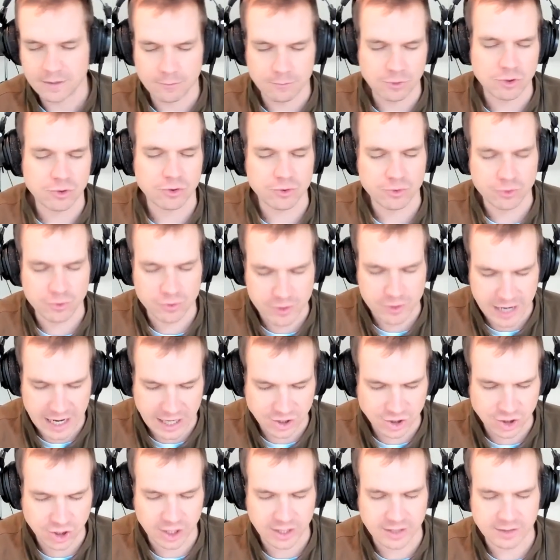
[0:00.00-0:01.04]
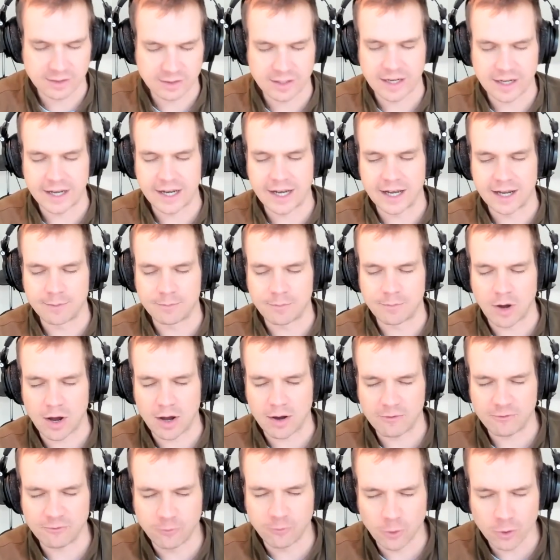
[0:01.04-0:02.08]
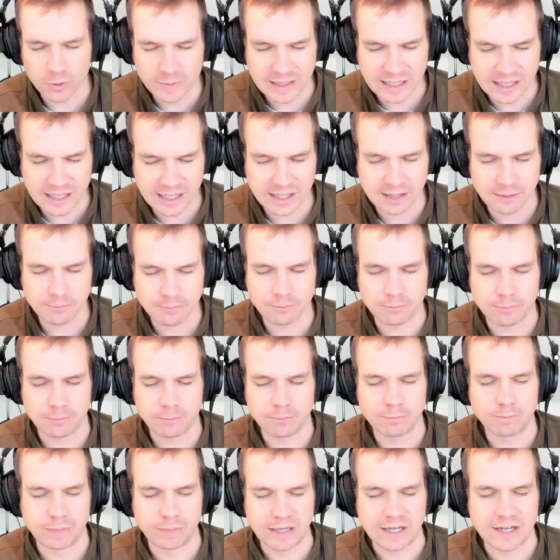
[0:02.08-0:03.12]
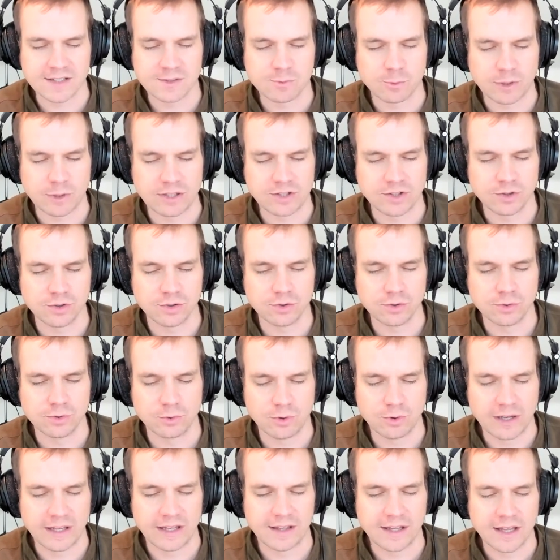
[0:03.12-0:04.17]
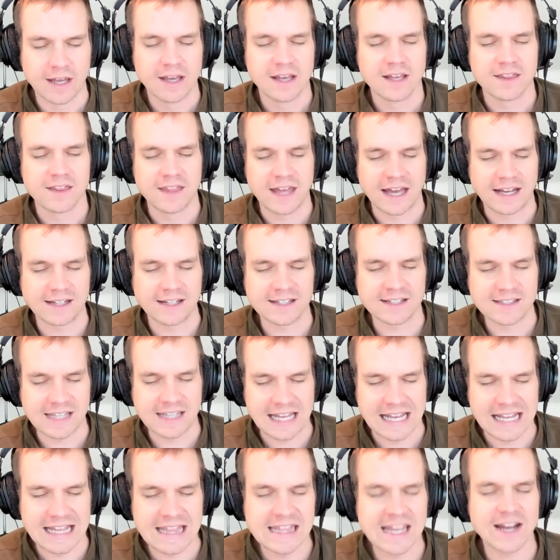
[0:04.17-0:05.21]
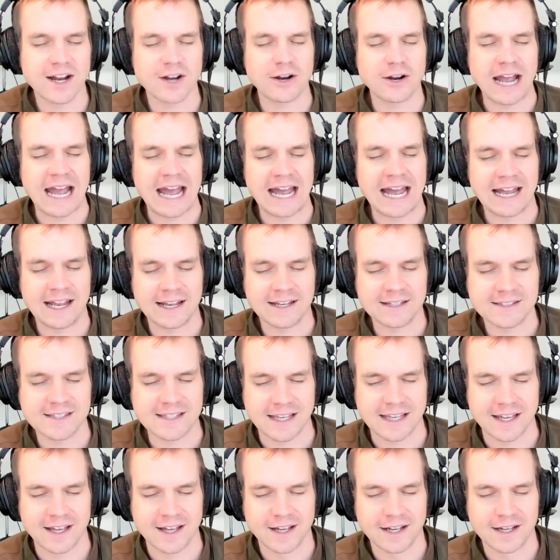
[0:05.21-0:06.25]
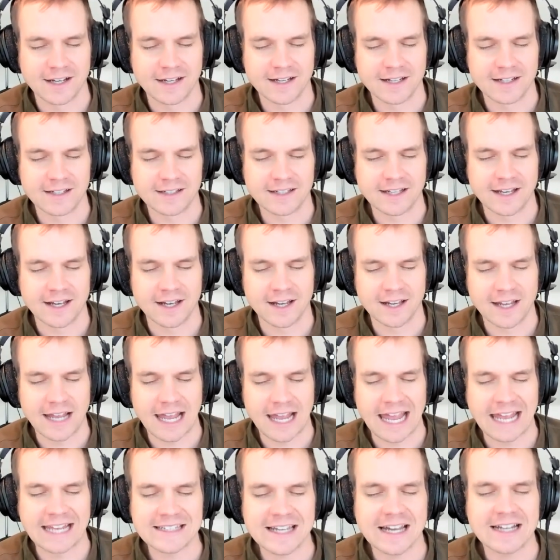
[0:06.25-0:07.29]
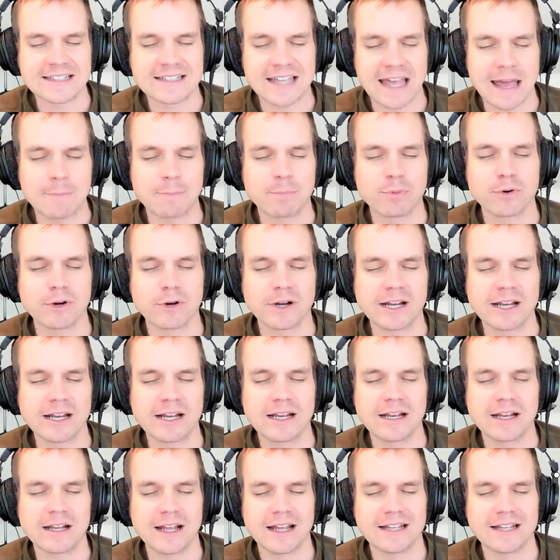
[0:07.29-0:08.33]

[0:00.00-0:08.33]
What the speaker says: creation for me, because we do it. That is in there as anti-tampering